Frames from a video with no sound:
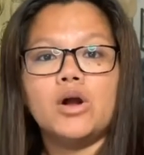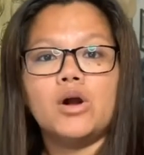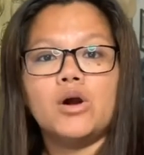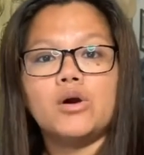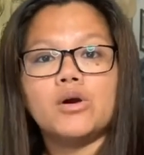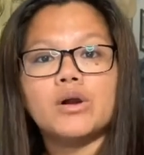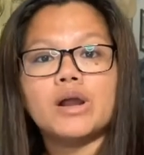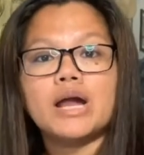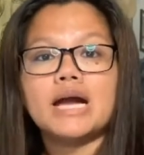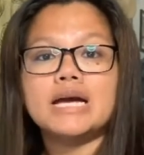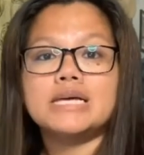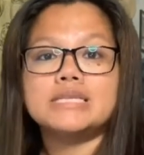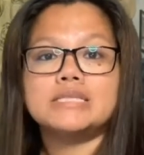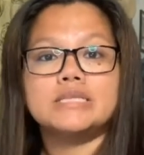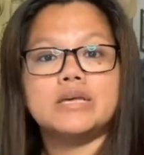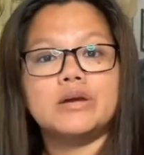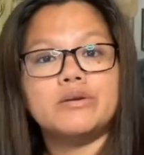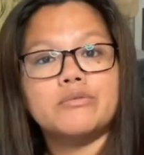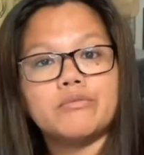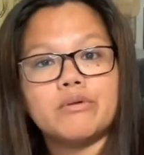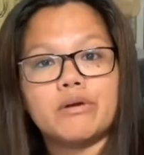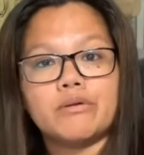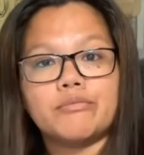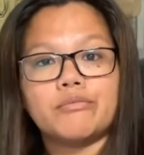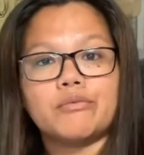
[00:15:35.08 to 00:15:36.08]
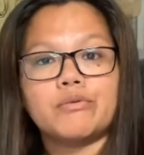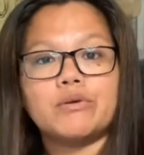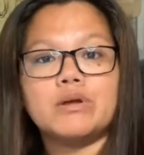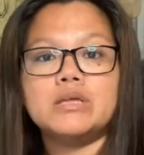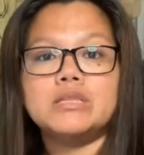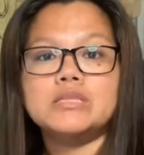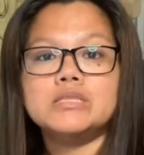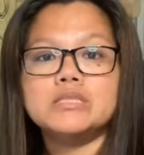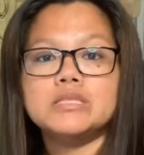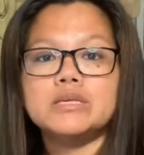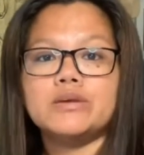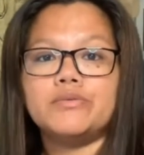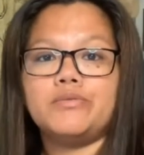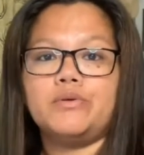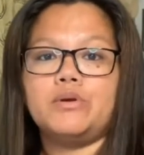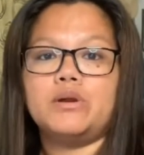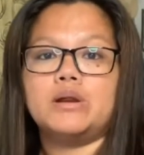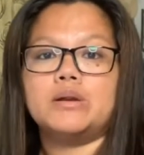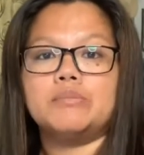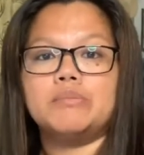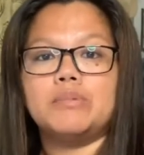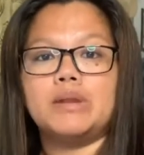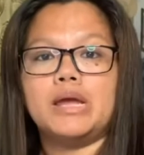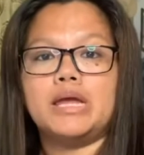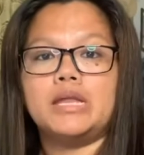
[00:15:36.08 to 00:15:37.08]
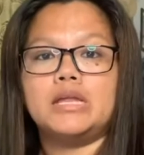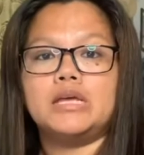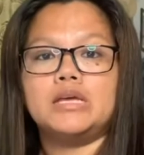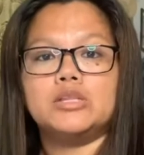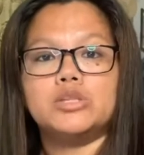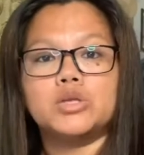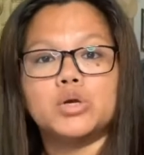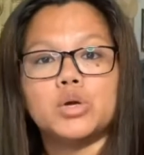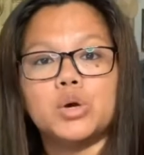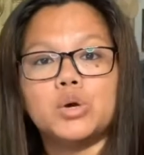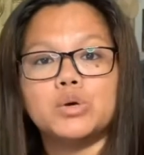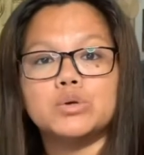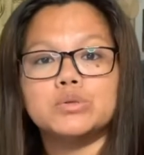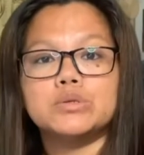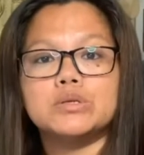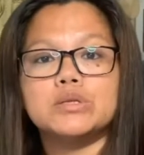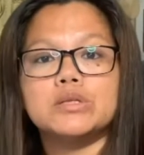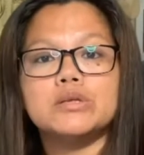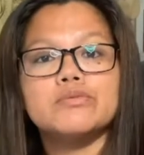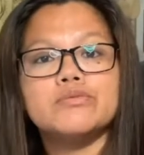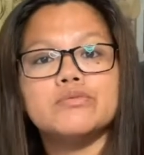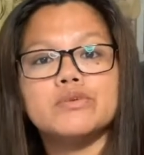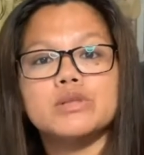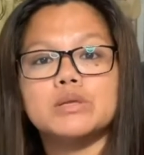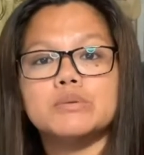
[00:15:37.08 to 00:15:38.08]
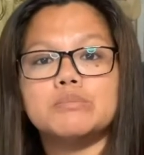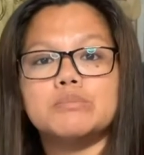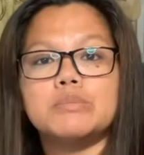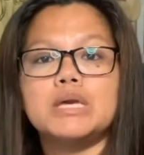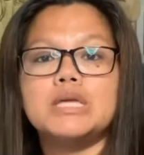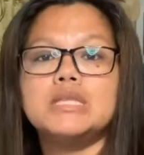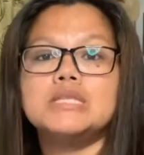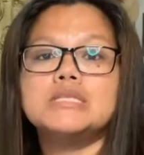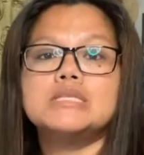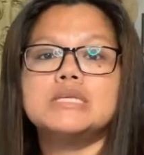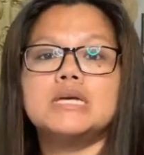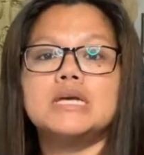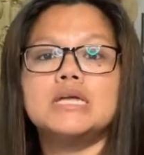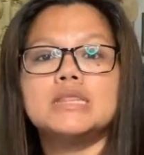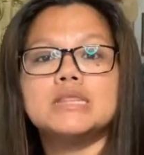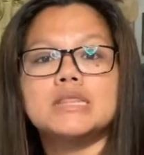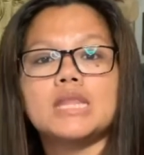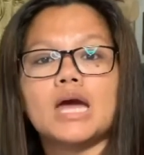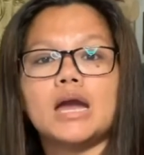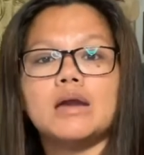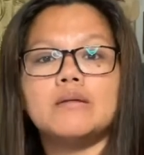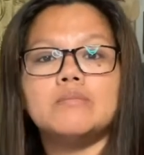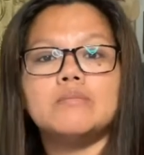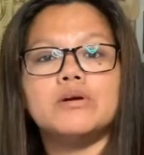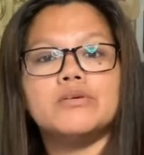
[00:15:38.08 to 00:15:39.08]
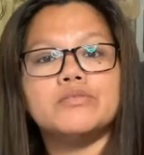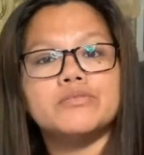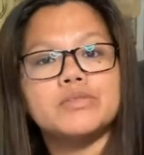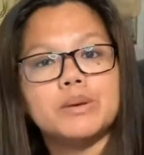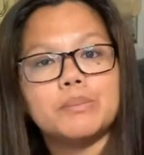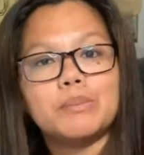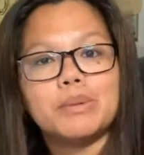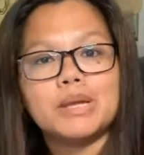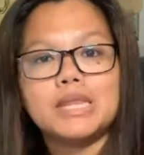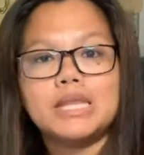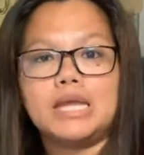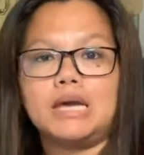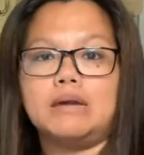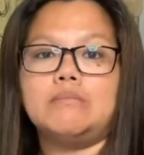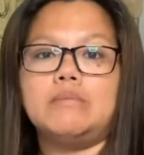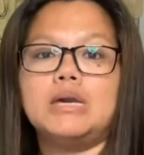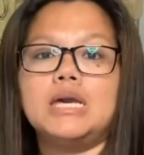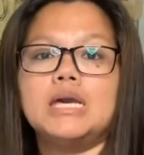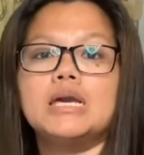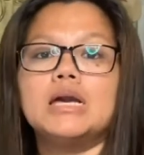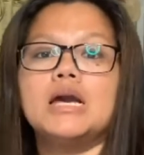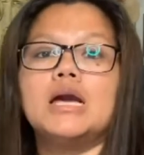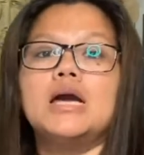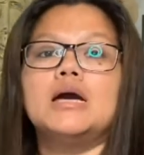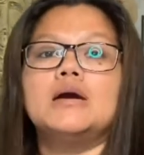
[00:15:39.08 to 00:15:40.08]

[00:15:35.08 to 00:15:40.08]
or as a reference if you are planning to go to the Philippines in time of the pandemic.